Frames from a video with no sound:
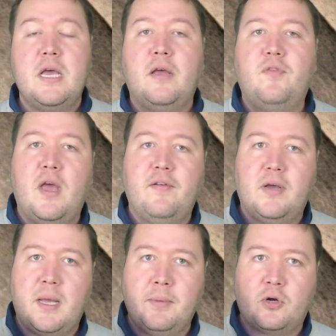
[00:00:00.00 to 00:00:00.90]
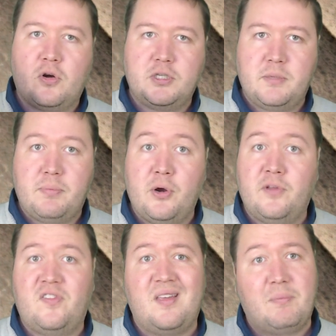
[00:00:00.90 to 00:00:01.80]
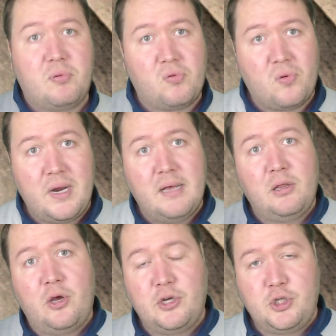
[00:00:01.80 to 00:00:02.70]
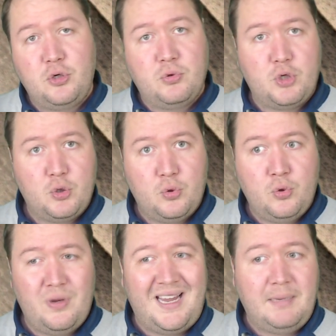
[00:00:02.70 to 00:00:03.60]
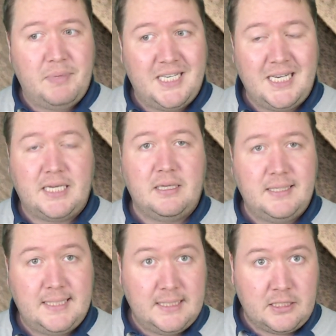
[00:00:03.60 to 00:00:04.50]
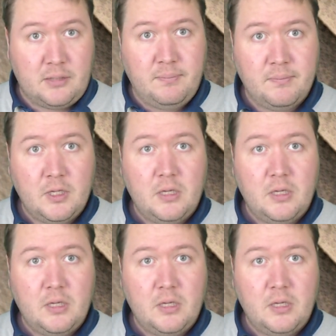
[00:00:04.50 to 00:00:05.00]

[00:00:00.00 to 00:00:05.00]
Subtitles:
If you ever come across opponents that pre-alert you to a particular system,